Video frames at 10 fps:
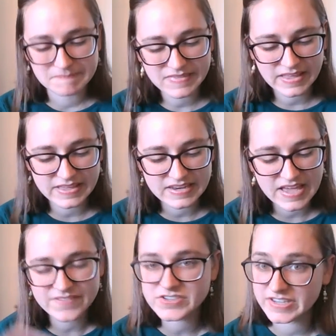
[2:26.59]
then
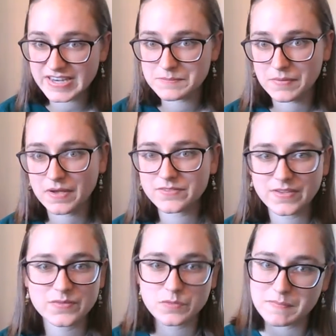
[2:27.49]
after eating
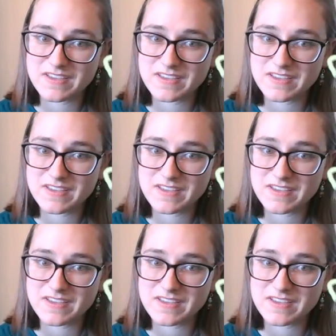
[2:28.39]
breakfast with my